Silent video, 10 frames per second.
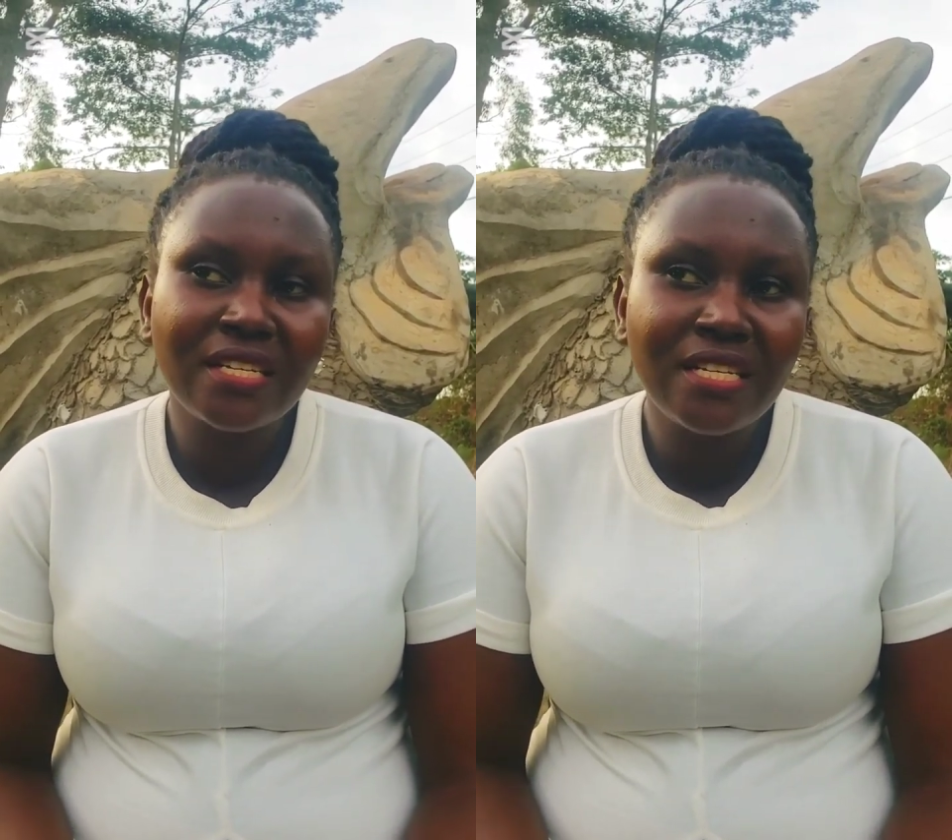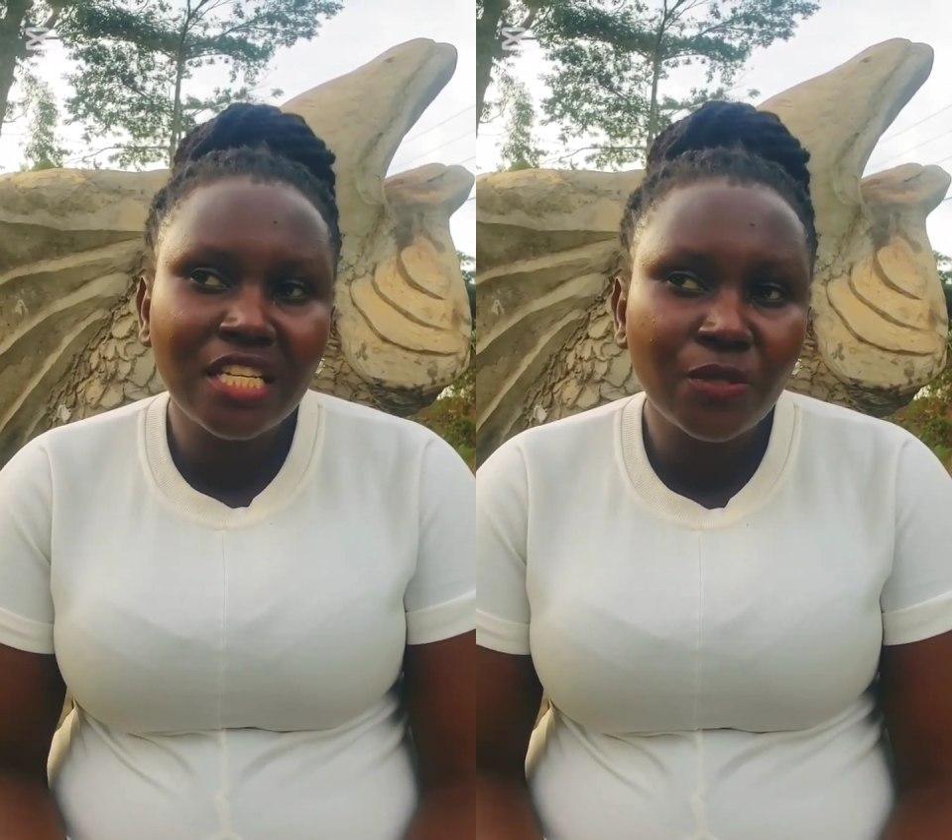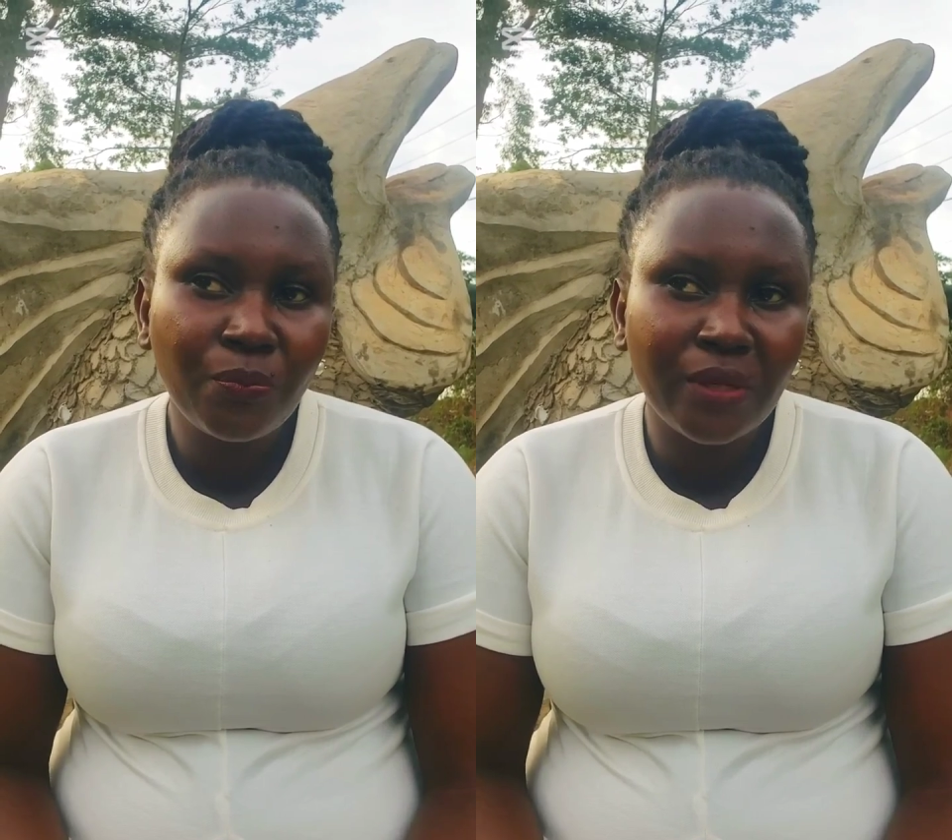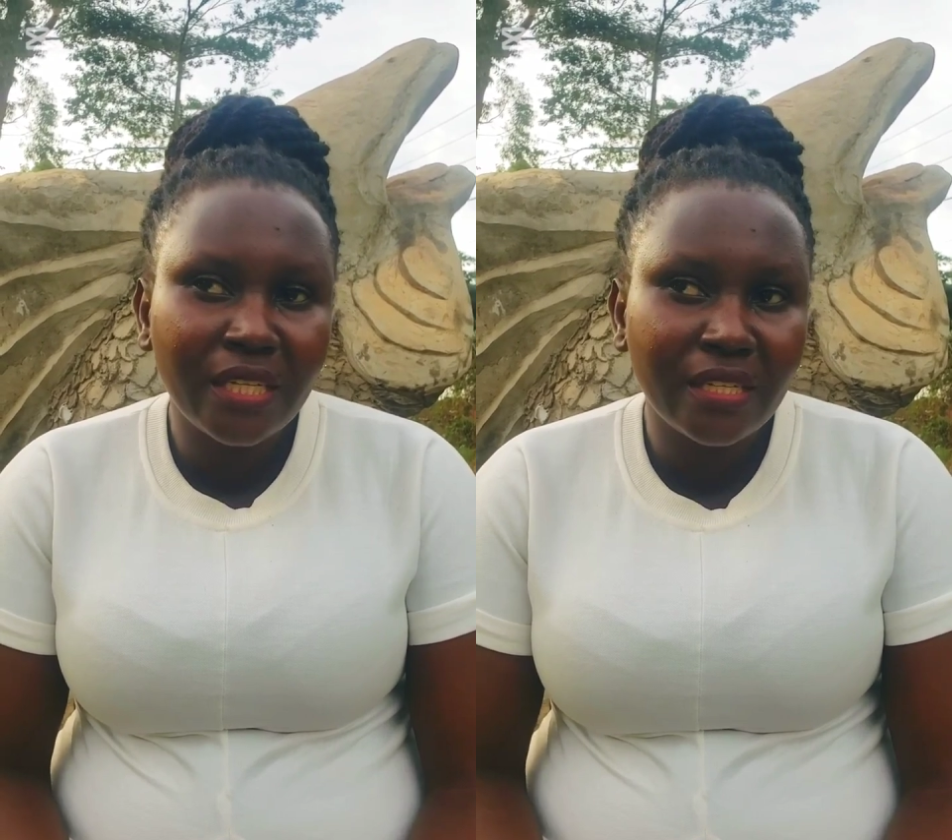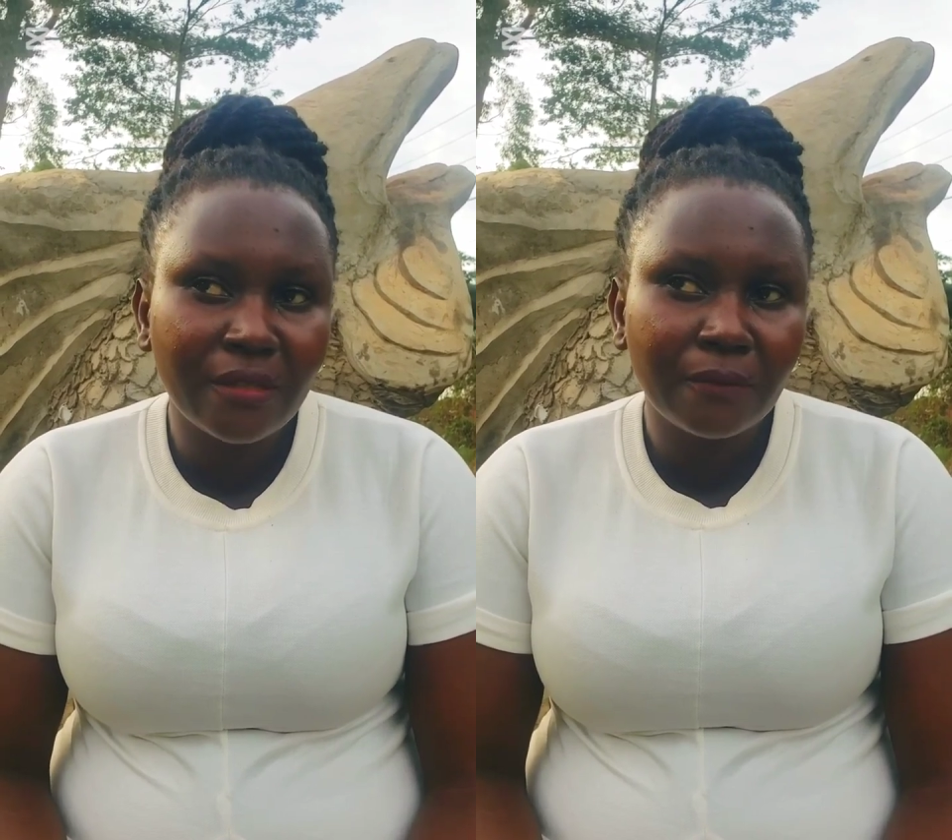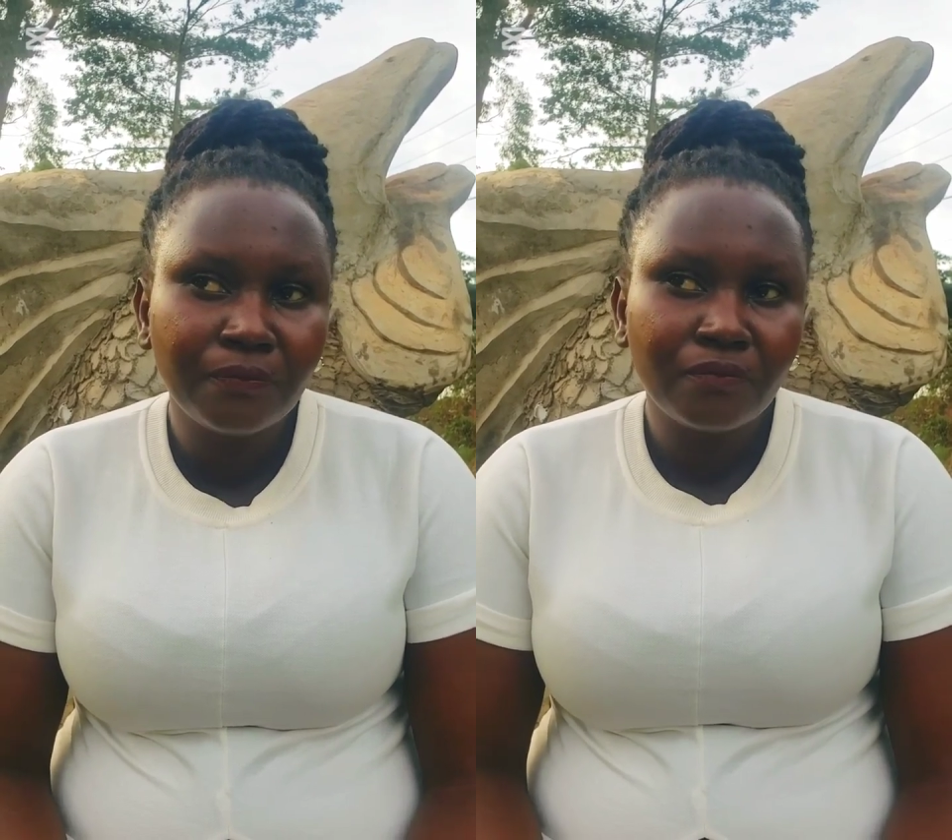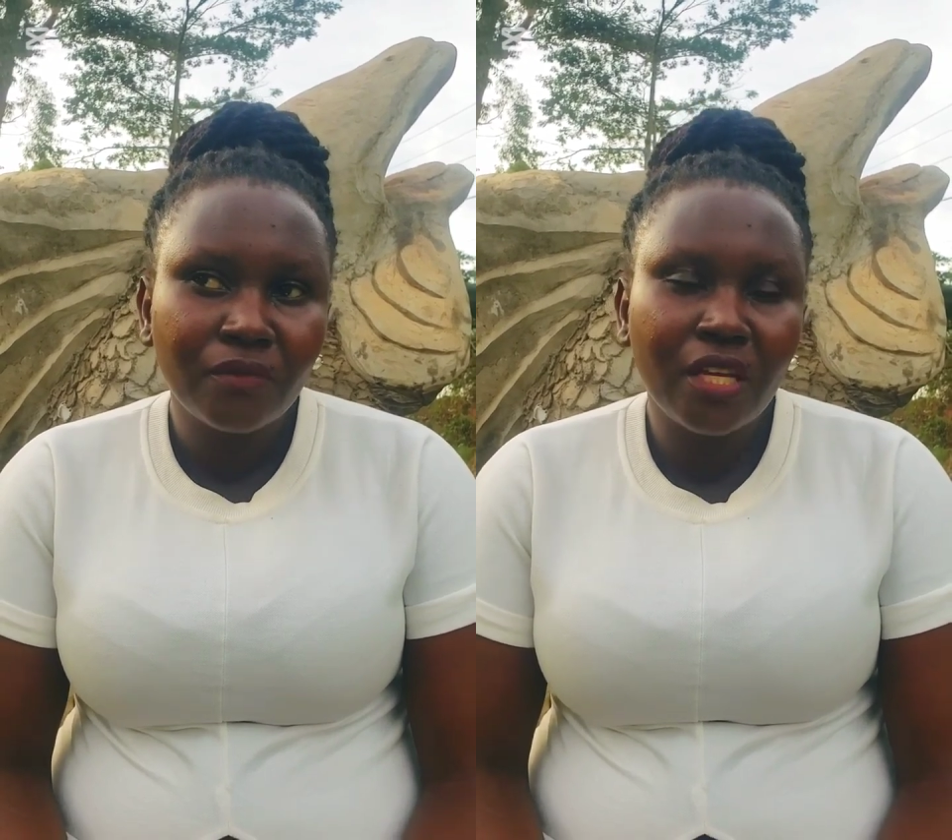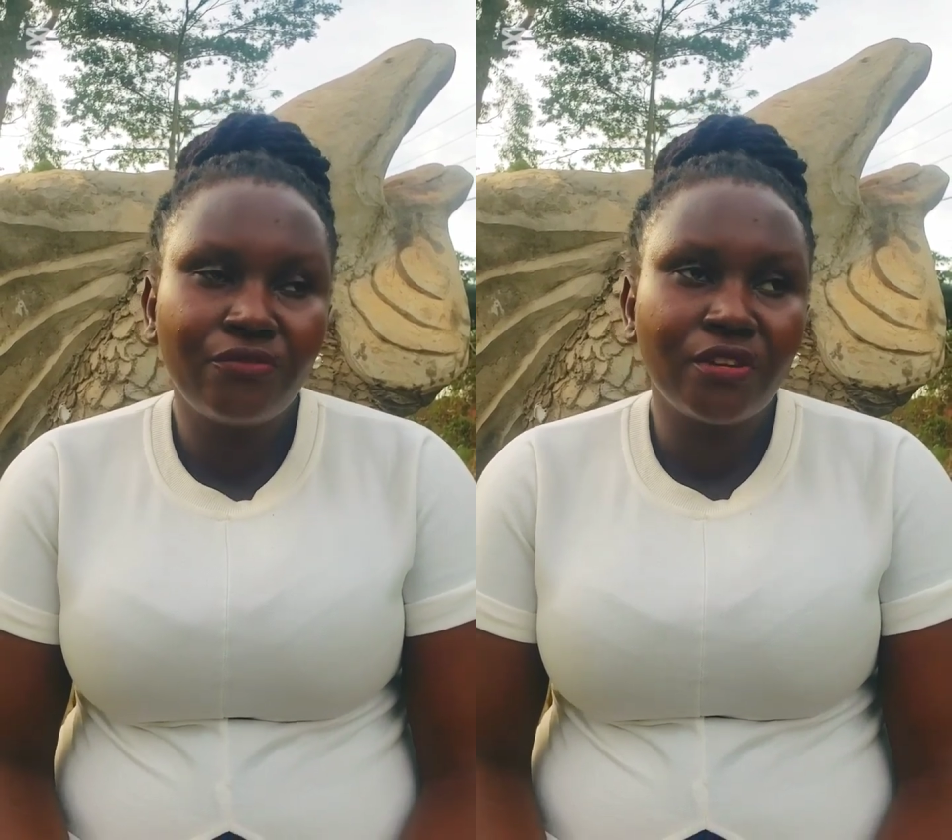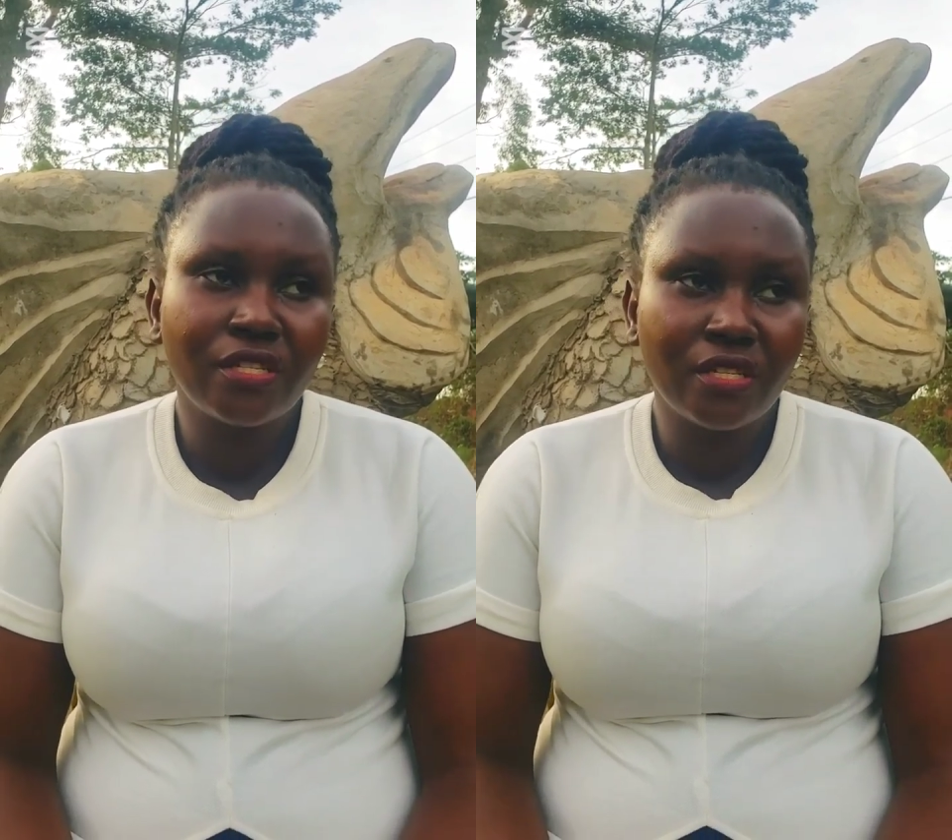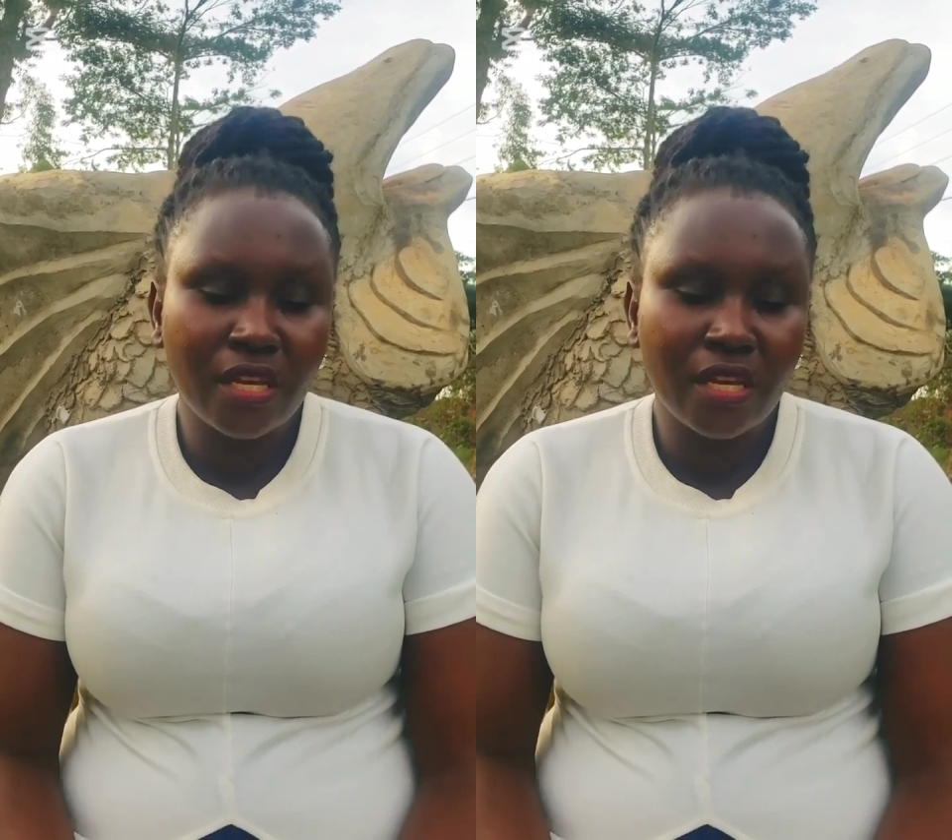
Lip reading: discipline. If it's